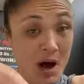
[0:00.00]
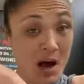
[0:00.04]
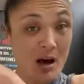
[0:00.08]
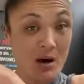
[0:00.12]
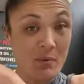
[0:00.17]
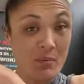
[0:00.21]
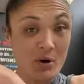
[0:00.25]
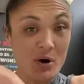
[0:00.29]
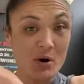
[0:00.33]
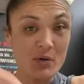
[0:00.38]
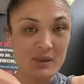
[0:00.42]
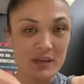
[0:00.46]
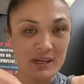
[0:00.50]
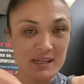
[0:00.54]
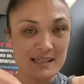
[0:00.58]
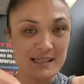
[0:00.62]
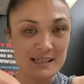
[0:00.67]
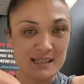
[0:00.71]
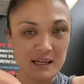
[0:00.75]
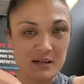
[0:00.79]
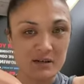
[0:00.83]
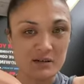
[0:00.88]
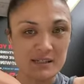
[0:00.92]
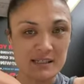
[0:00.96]
on their
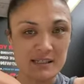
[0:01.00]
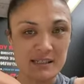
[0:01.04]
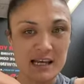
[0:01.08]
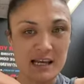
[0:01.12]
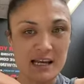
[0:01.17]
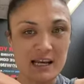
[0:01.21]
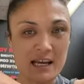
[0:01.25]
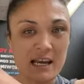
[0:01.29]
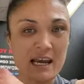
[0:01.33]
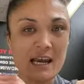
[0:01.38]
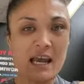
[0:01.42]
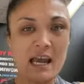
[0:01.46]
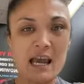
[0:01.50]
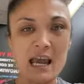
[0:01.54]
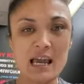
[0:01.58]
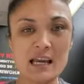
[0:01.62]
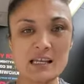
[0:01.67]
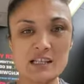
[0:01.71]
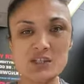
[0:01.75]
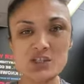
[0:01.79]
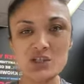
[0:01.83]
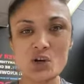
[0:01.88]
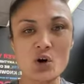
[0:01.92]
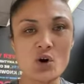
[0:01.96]
skill set.
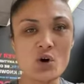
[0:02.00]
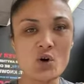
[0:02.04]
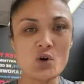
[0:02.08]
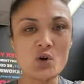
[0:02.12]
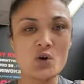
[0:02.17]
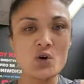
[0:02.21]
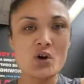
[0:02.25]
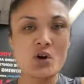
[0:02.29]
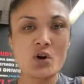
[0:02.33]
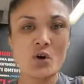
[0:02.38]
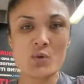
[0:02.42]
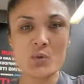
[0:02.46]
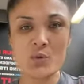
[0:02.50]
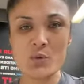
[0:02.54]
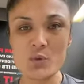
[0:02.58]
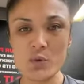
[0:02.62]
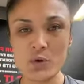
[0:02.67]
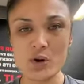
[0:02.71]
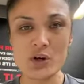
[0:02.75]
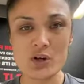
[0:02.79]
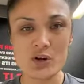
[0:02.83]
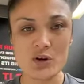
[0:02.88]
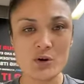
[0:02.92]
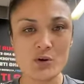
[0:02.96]
And so,
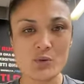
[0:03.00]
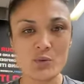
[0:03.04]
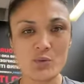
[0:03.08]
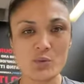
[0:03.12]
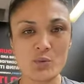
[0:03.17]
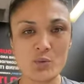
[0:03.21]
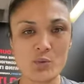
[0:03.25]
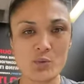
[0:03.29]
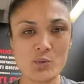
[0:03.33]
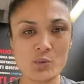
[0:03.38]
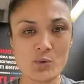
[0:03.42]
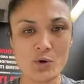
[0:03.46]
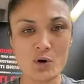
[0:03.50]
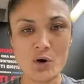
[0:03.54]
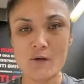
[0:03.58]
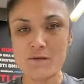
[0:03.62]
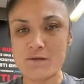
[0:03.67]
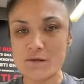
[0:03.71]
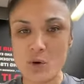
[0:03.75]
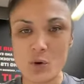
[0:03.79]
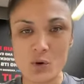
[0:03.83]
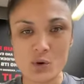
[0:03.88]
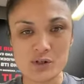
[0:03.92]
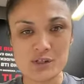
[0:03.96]
of
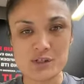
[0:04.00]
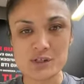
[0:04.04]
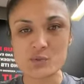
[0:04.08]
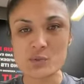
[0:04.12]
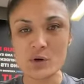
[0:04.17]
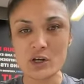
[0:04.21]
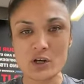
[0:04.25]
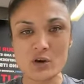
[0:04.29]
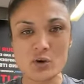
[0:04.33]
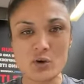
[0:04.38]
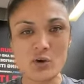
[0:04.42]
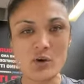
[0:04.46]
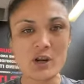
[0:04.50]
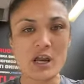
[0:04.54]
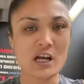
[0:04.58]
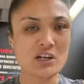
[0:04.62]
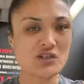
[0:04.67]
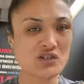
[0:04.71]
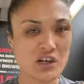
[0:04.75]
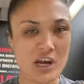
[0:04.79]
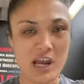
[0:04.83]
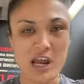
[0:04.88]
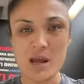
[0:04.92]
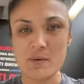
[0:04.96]
course, we learn our
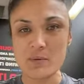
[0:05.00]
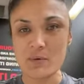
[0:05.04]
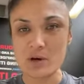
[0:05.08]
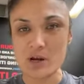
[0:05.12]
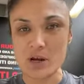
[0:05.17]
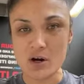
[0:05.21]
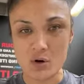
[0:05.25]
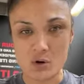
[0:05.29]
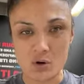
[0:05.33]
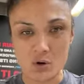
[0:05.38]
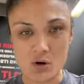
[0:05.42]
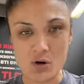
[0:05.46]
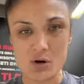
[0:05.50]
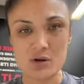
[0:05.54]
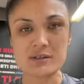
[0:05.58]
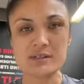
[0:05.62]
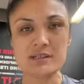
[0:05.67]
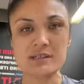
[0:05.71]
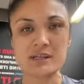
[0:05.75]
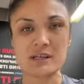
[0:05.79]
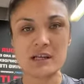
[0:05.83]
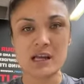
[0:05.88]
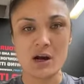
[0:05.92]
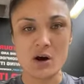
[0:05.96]
jab and our cross
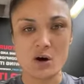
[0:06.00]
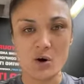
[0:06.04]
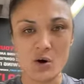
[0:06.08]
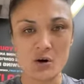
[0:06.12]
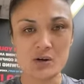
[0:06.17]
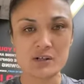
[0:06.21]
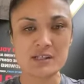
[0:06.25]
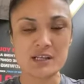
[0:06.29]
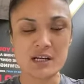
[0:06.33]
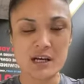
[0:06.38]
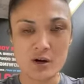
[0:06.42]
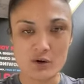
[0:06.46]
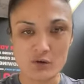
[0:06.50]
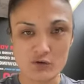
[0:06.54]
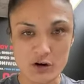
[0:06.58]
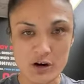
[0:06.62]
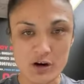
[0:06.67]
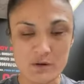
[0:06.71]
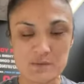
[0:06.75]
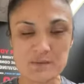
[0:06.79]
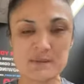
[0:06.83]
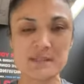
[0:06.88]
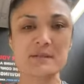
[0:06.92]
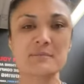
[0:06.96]
and our hooks and our
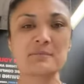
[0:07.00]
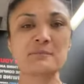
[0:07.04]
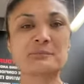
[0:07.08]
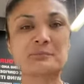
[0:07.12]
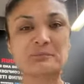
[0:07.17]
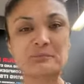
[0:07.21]
rips.